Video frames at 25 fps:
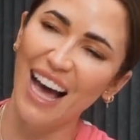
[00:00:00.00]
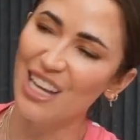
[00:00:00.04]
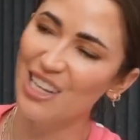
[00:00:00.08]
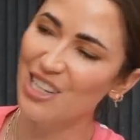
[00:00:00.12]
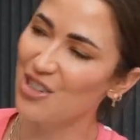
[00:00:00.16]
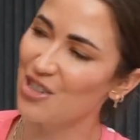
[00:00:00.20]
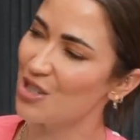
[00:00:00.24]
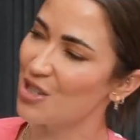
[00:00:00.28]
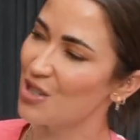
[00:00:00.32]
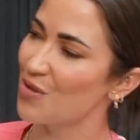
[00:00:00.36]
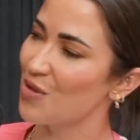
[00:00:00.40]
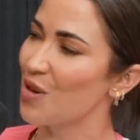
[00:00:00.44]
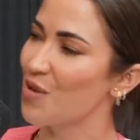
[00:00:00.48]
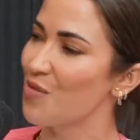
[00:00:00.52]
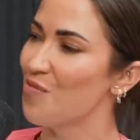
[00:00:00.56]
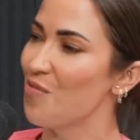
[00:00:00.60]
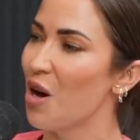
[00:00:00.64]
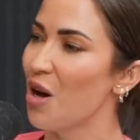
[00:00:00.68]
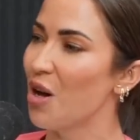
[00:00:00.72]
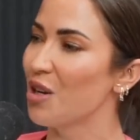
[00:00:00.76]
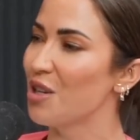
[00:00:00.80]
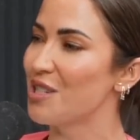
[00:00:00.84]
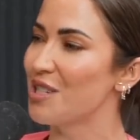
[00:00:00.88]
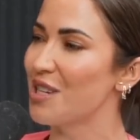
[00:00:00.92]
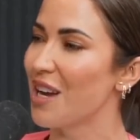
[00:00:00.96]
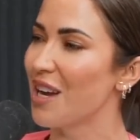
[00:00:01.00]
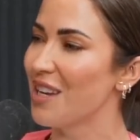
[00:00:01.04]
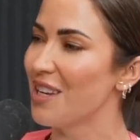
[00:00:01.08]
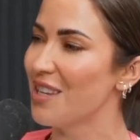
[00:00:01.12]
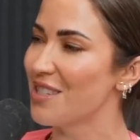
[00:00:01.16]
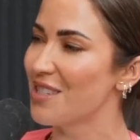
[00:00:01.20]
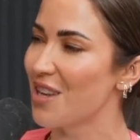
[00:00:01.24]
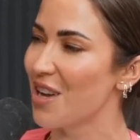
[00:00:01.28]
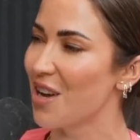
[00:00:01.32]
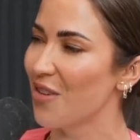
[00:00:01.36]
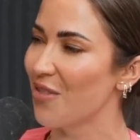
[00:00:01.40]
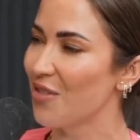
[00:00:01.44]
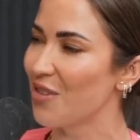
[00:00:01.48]
You just want to
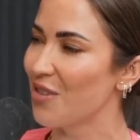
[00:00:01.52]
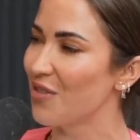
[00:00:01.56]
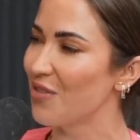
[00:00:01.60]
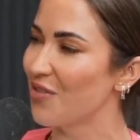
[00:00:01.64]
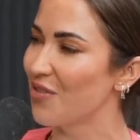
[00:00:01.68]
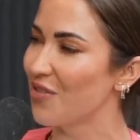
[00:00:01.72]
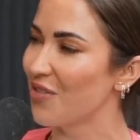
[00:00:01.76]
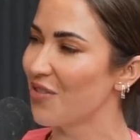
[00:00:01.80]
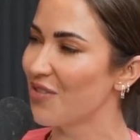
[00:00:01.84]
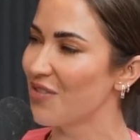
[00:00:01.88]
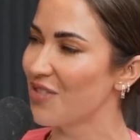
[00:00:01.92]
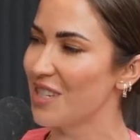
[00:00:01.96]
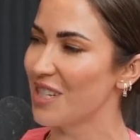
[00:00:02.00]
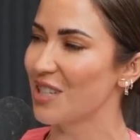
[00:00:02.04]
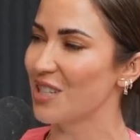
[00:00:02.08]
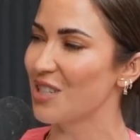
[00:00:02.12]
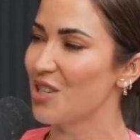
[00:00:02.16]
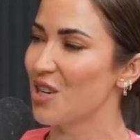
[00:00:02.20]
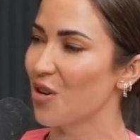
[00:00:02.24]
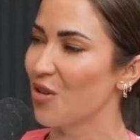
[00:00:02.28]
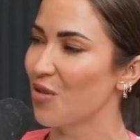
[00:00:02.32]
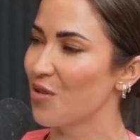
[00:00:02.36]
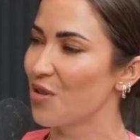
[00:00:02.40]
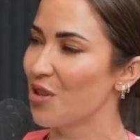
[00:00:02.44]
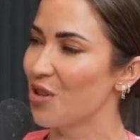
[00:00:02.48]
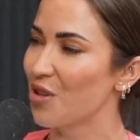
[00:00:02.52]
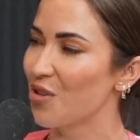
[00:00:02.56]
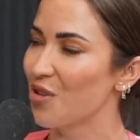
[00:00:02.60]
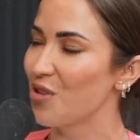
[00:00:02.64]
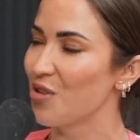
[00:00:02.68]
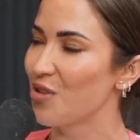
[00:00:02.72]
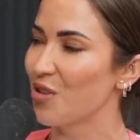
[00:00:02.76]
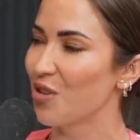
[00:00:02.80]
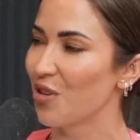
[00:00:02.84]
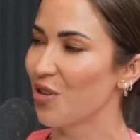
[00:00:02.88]
monetize off of TikTok with your new